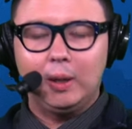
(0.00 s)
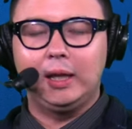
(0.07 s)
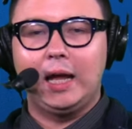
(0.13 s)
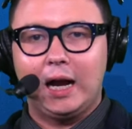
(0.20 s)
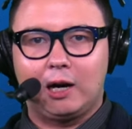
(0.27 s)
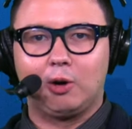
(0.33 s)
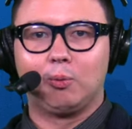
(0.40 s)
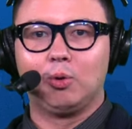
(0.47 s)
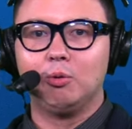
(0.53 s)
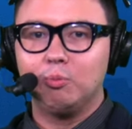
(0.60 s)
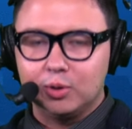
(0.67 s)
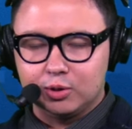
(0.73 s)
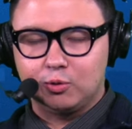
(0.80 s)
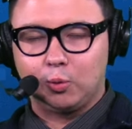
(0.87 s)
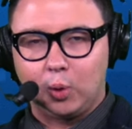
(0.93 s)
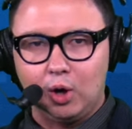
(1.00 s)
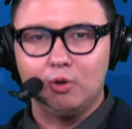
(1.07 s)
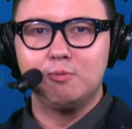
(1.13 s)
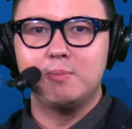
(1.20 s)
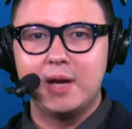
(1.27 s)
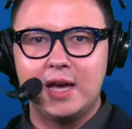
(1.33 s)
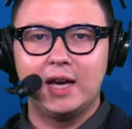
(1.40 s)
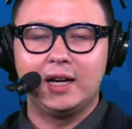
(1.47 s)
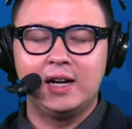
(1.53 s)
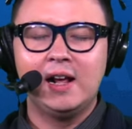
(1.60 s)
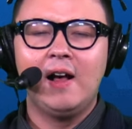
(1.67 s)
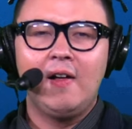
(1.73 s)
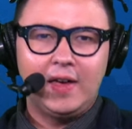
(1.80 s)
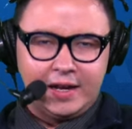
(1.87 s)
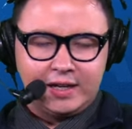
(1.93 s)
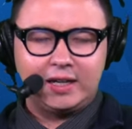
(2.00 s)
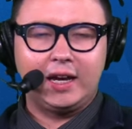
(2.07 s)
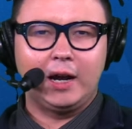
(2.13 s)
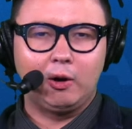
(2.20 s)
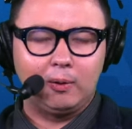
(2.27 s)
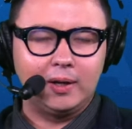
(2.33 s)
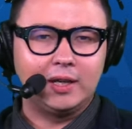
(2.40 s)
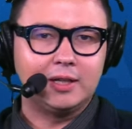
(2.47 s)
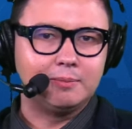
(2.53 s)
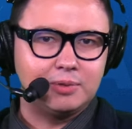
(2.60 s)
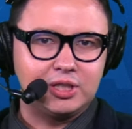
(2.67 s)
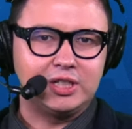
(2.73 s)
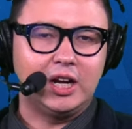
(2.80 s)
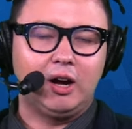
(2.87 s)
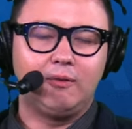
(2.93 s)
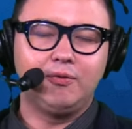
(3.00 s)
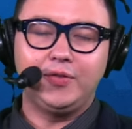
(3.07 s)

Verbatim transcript: locker room with grown men and carry himself.